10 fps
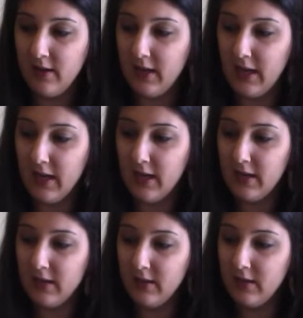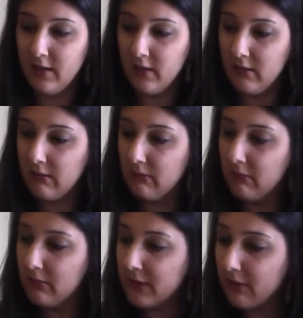And,
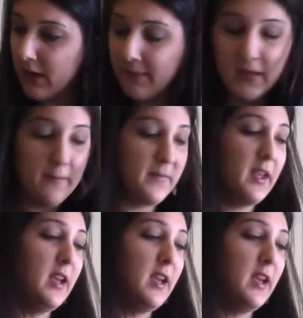is that right? Yep.